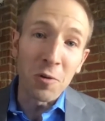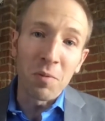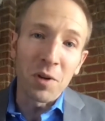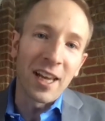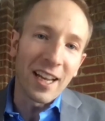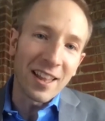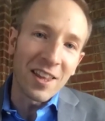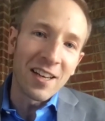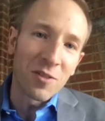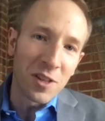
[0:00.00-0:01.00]
but like
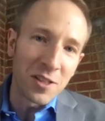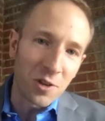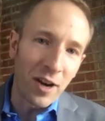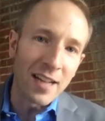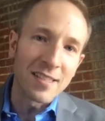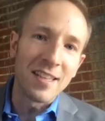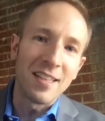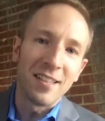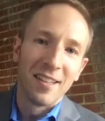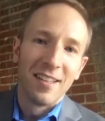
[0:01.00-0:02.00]
then these
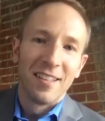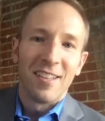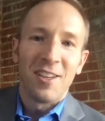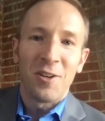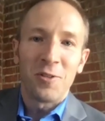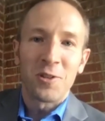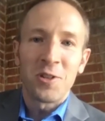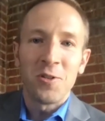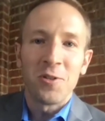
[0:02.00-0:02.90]
grassy, shoes.